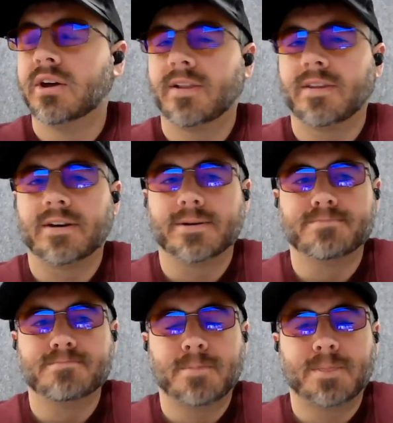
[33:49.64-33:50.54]

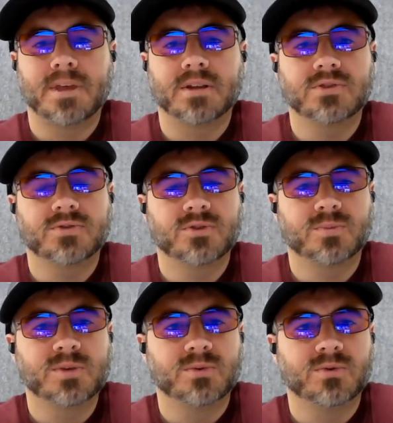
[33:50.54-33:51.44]
At least for the
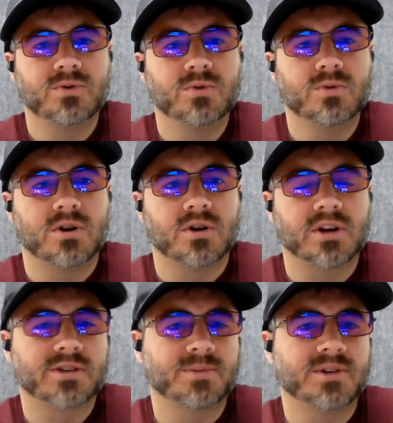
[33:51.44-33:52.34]
people who are
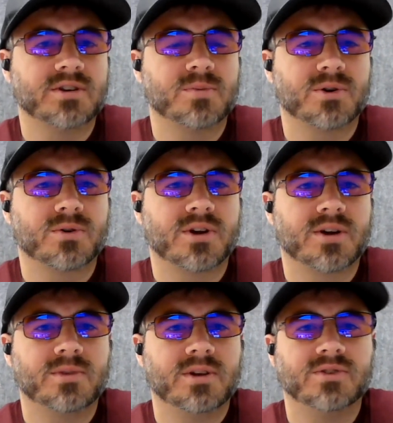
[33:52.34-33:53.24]
accepted into the
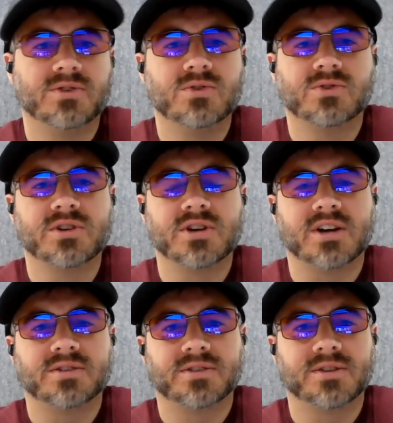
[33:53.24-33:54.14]
program, it's usually not
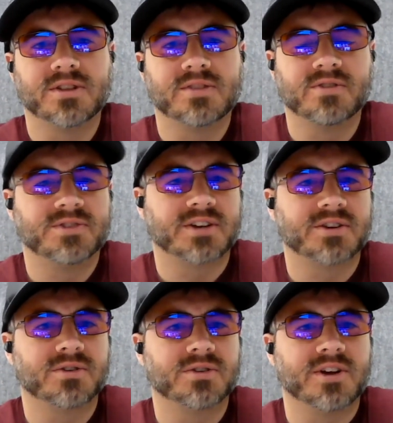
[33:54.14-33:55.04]
the level of
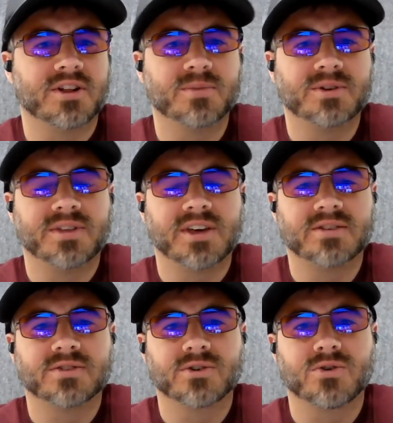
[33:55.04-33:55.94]
technical development that
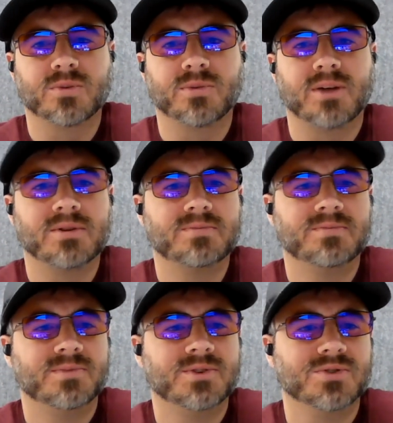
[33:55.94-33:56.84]
is their core problem.
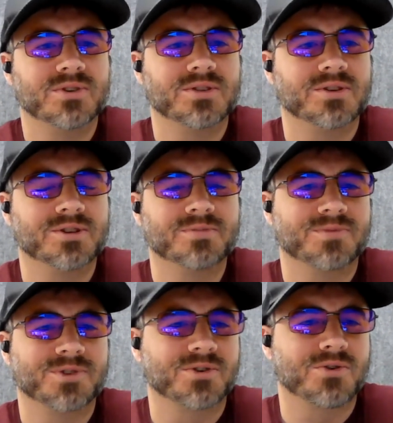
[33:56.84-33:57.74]
Usually their
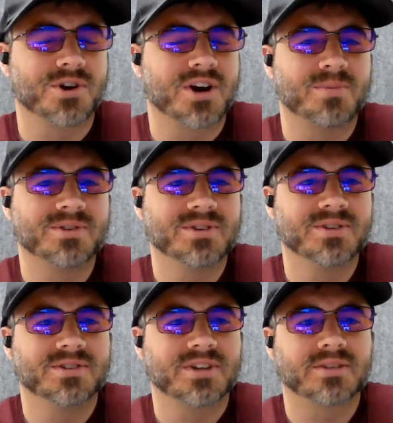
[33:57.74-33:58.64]
core competency
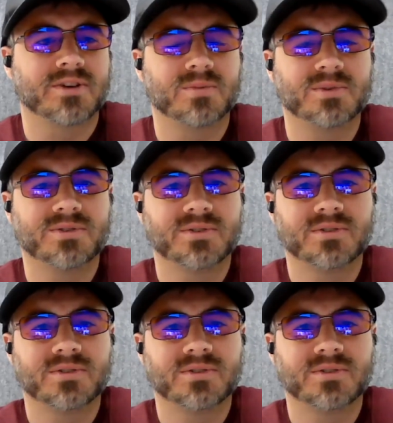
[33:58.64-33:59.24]
is tech development.